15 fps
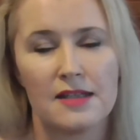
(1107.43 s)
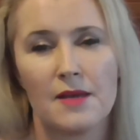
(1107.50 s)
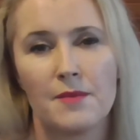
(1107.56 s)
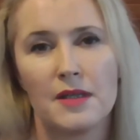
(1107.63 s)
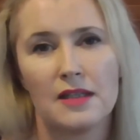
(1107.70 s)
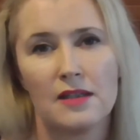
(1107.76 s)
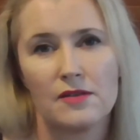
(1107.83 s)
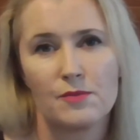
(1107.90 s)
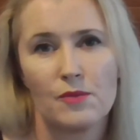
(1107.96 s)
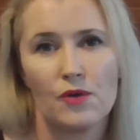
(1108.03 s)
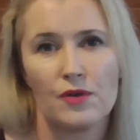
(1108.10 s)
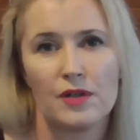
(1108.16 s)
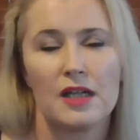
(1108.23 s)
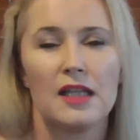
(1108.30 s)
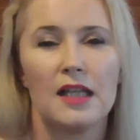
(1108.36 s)
Something that's
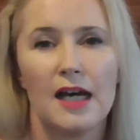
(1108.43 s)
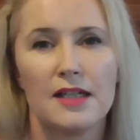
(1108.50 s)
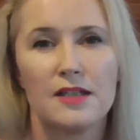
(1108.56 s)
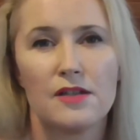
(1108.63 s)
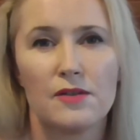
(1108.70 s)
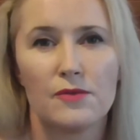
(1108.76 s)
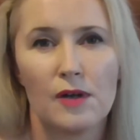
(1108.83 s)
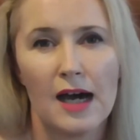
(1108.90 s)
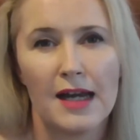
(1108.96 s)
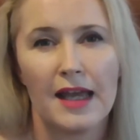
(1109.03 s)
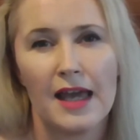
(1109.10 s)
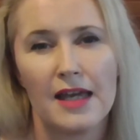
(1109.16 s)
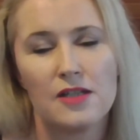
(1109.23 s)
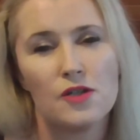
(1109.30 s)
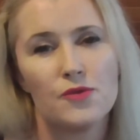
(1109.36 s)
more inclined to the right
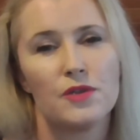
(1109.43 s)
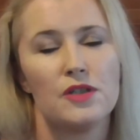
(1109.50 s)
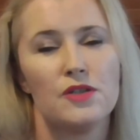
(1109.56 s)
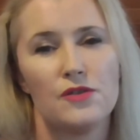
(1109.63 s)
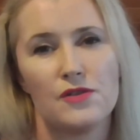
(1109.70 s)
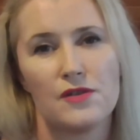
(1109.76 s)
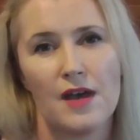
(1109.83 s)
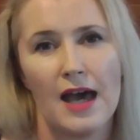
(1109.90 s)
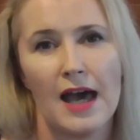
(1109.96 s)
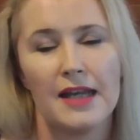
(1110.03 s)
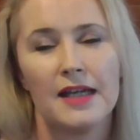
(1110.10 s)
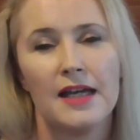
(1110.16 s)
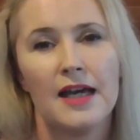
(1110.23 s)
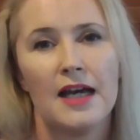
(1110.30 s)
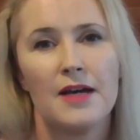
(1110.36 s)
hand, you would use that.